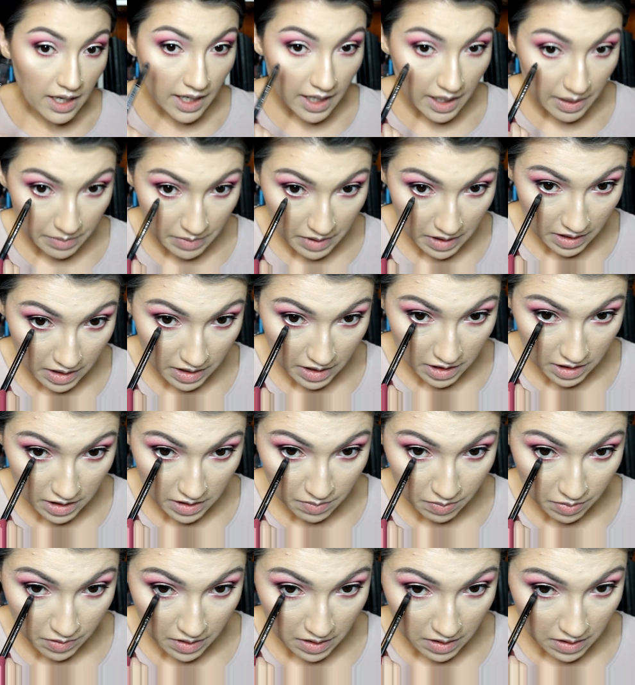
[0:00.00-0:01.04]
I'm going to
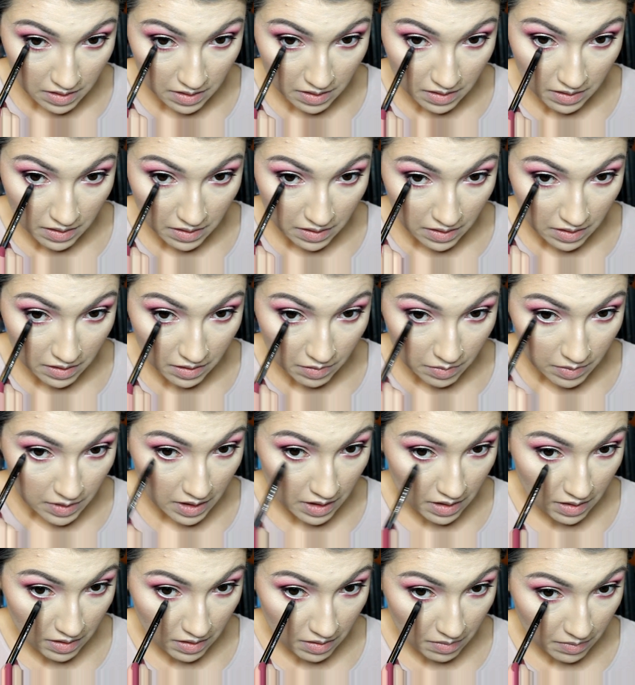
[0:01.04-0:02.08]
just put this a little
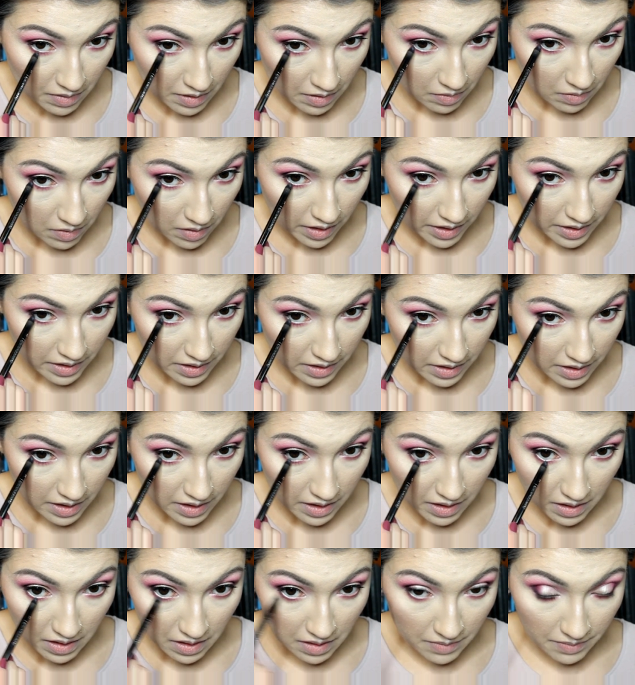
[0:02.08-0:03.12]
bit into my
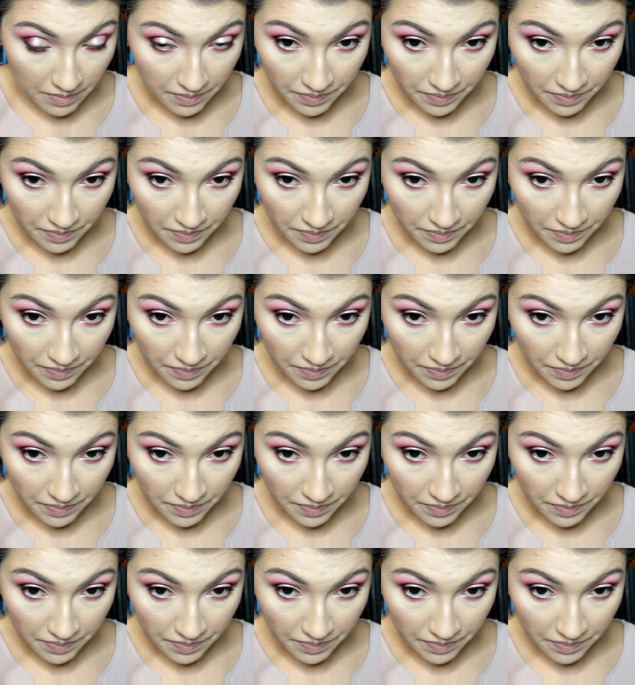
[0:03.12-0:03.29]
waterline.